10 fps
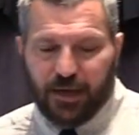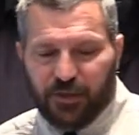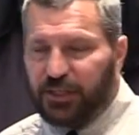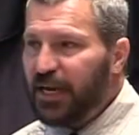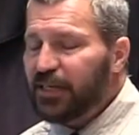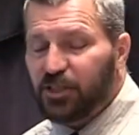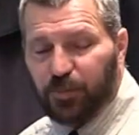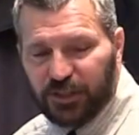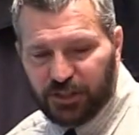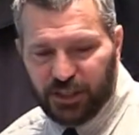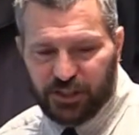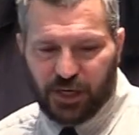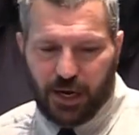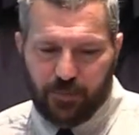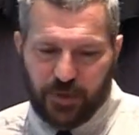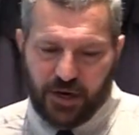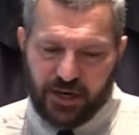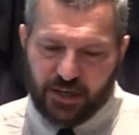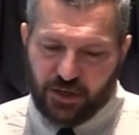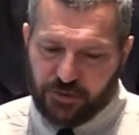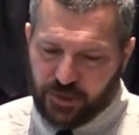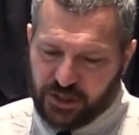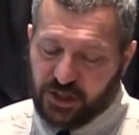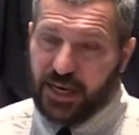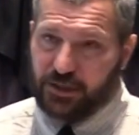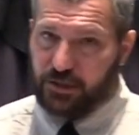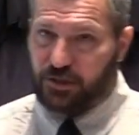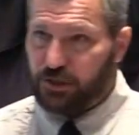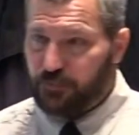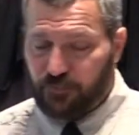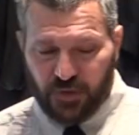The text splits this time period into 3 sections.